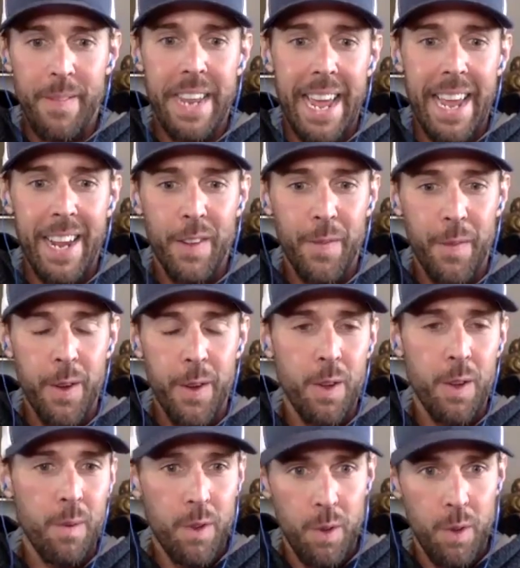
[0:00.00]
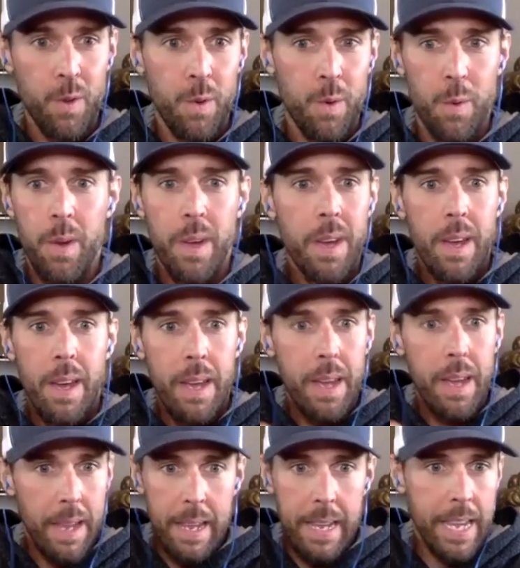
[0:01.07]
days for you to
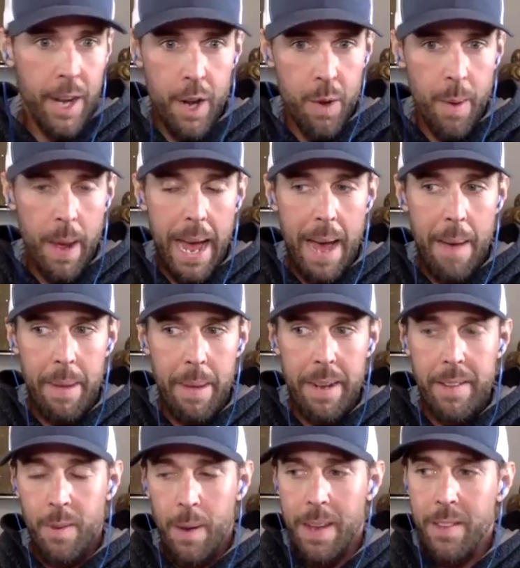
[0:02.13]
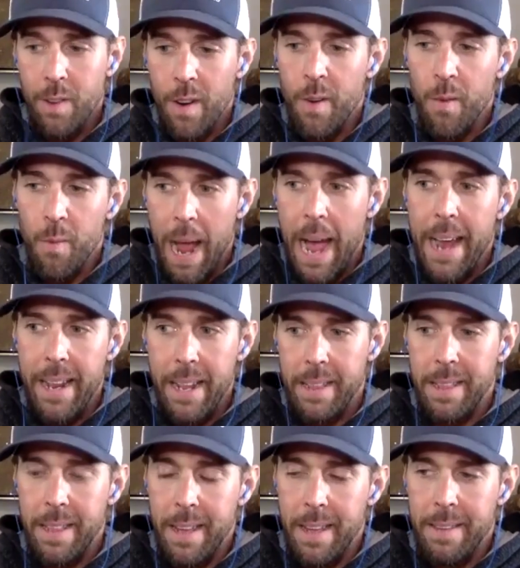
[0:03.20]
get a new habit. And so I started
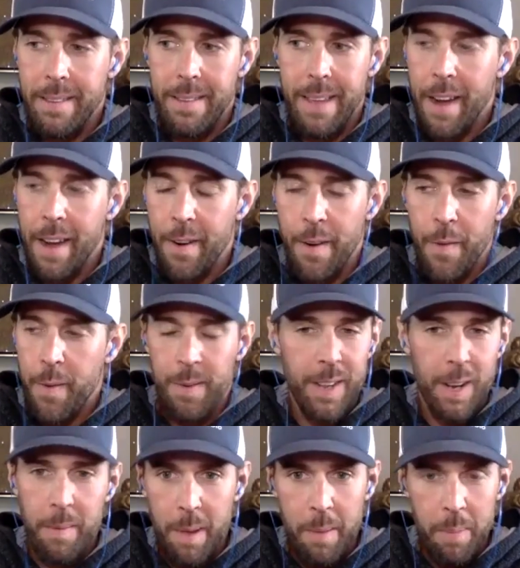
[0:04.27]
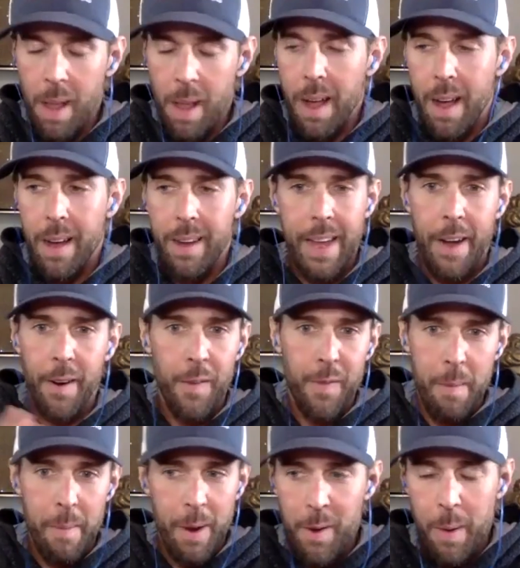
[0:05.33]
writing this. I don't know if it was going to be a blog. I don't know if
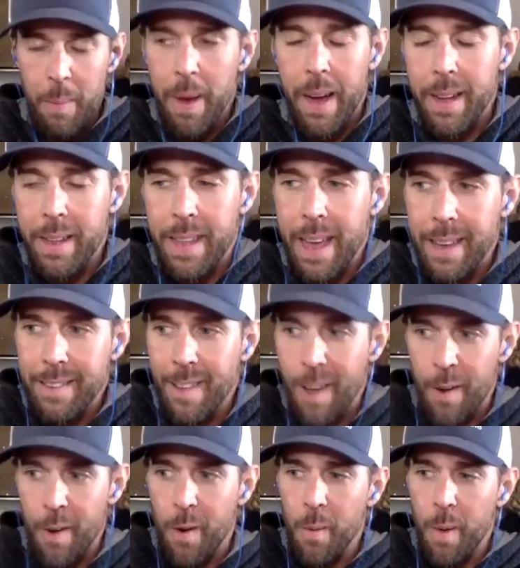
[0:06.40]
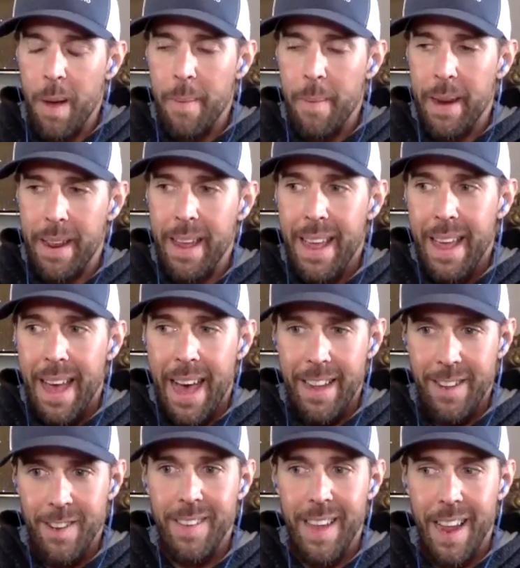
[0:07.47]
I'm going to do a podcast on it or what, but I
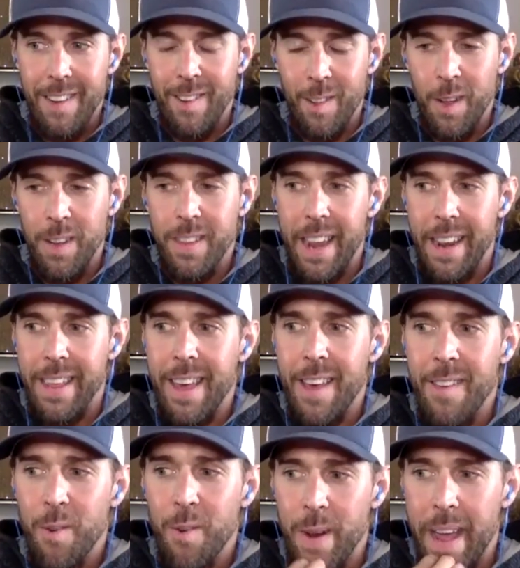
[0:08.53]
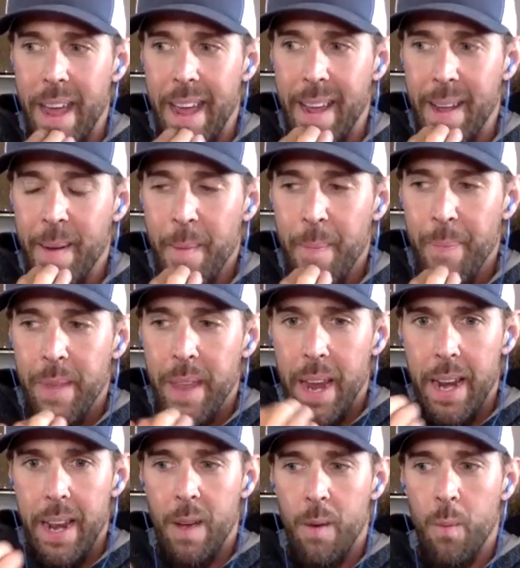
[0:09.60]
just actually looked at it yesterday
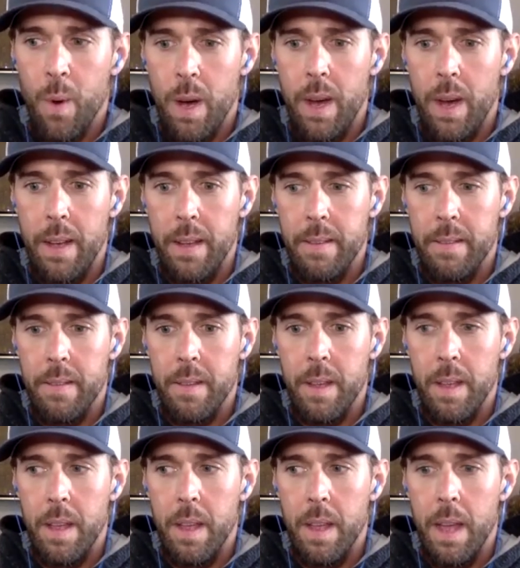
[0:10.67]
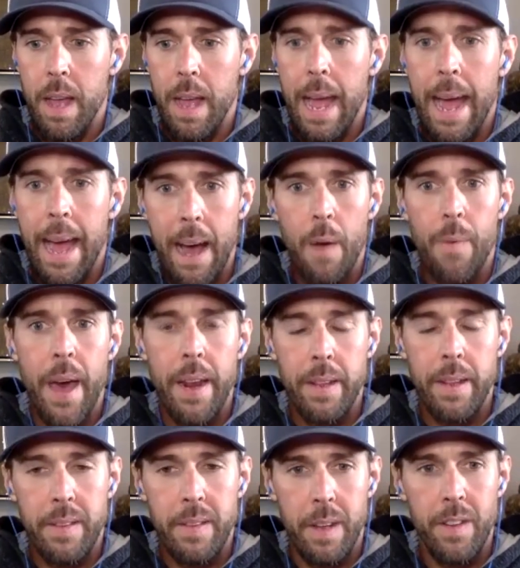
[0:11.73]
and it was how that
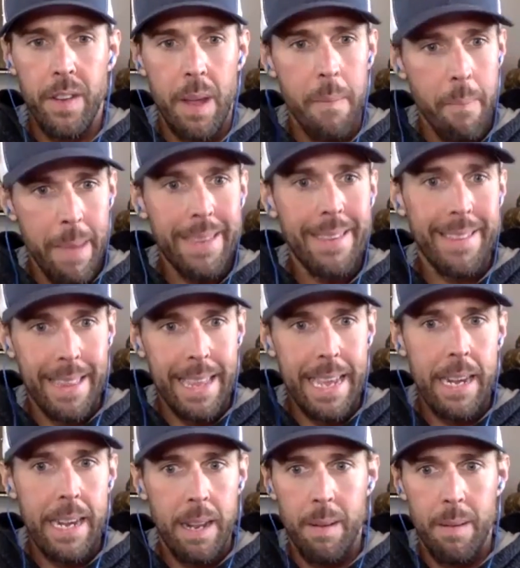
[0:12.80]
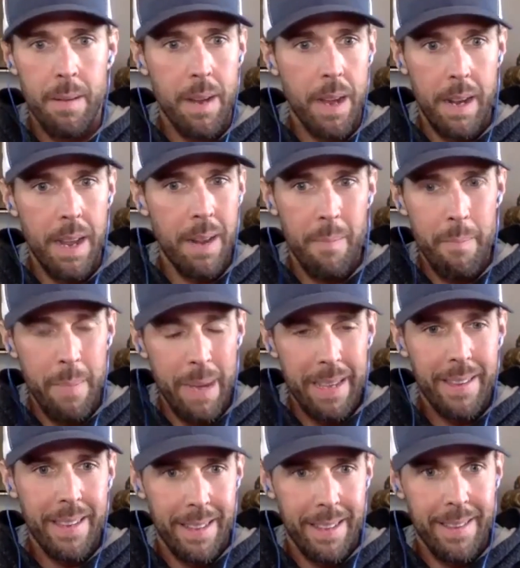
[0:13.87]
is such a misleading and, and
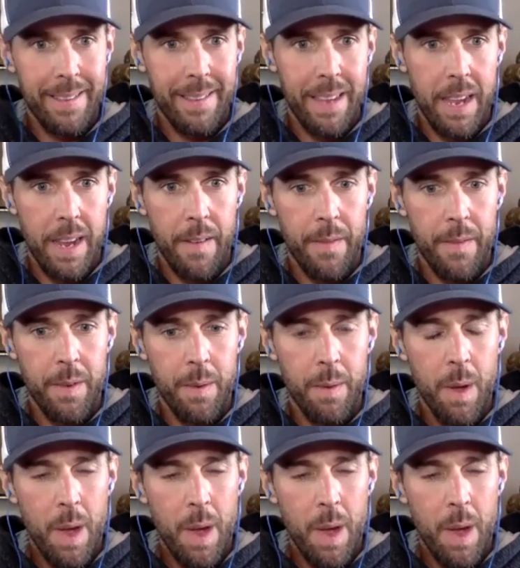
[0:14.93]
misconceived mm.